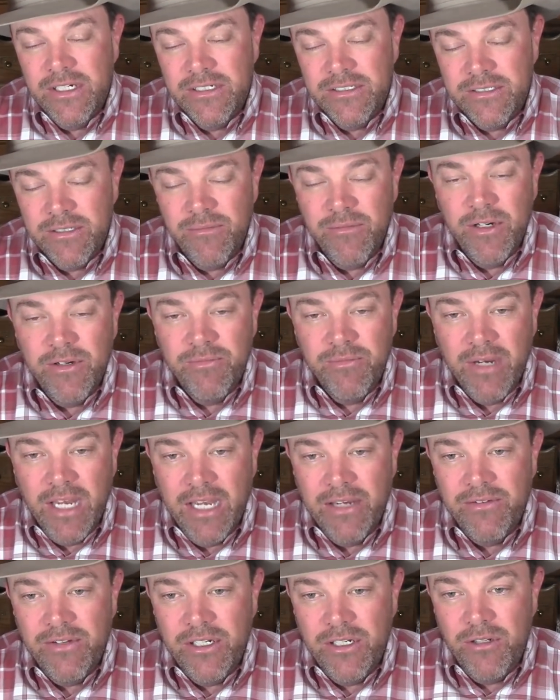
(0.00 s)
Some of them
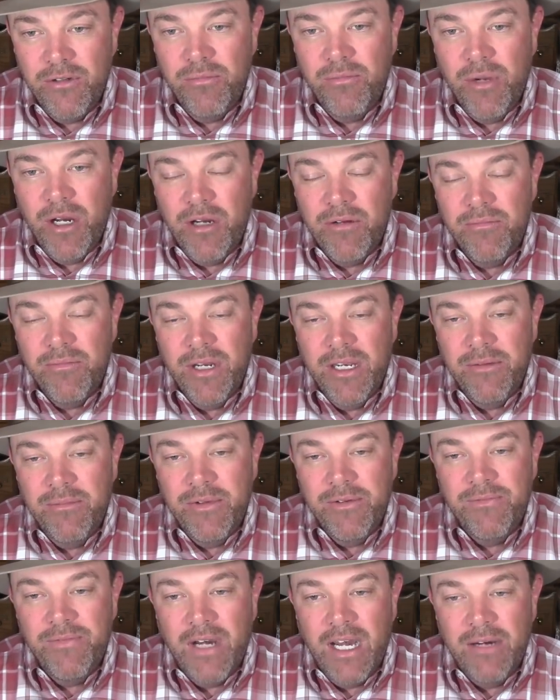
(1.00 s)
gave a little bump,
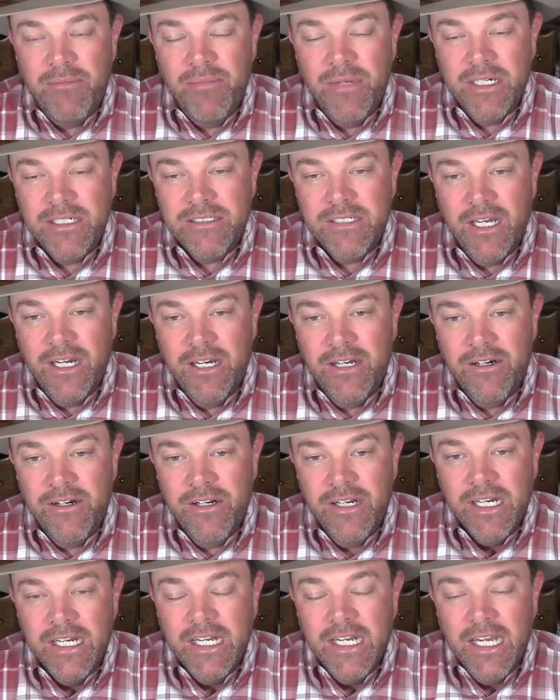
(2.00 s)
maybe $5 a
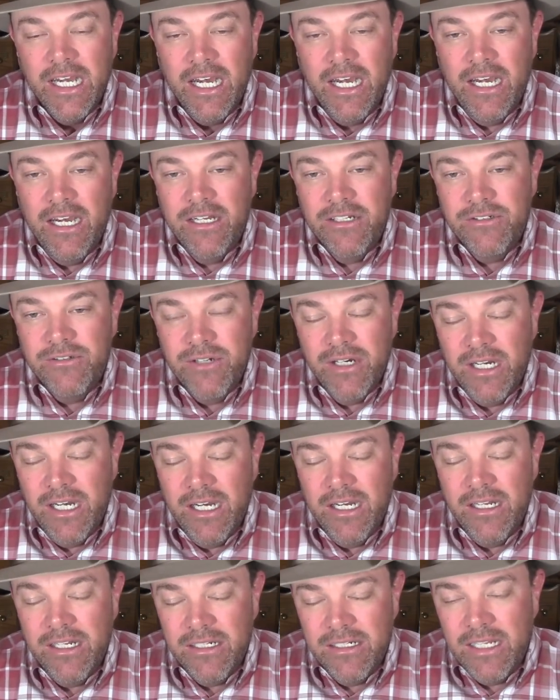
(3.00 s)
hundred
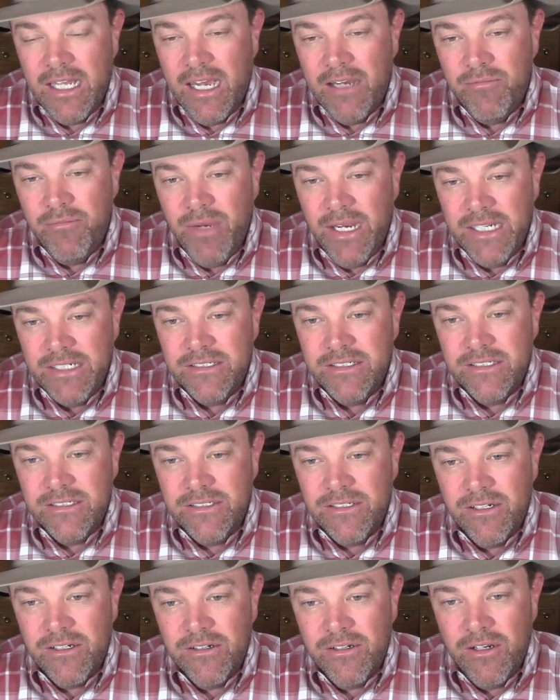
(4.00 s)
live
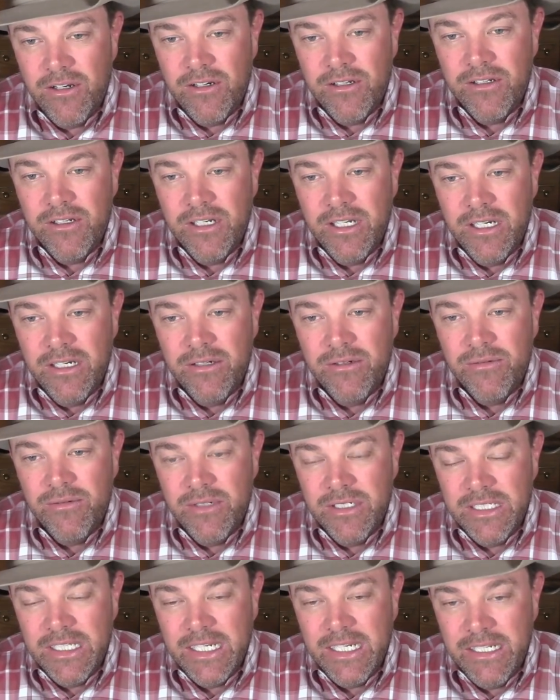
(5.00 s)
basis on
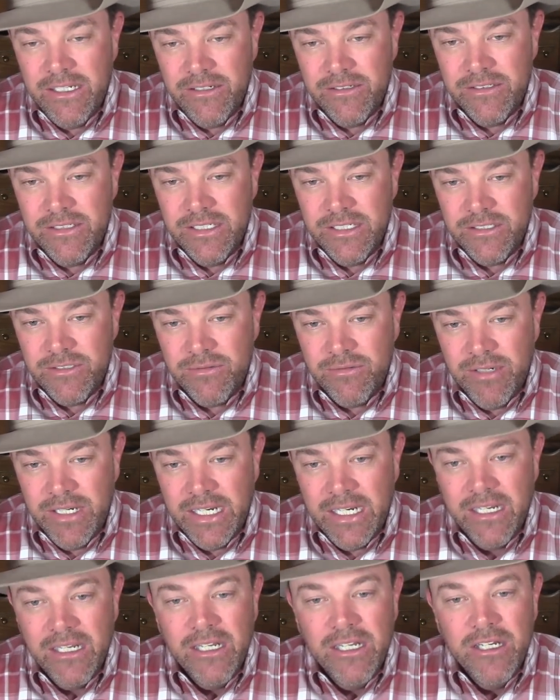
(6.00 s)
what they killed this
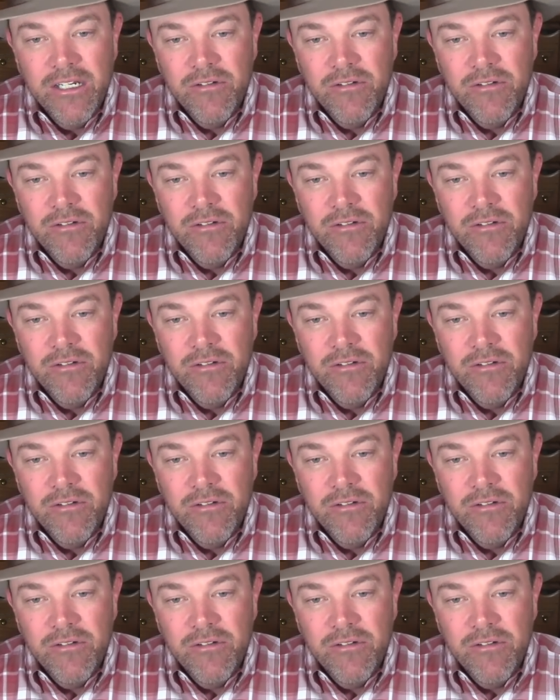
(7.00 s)
week.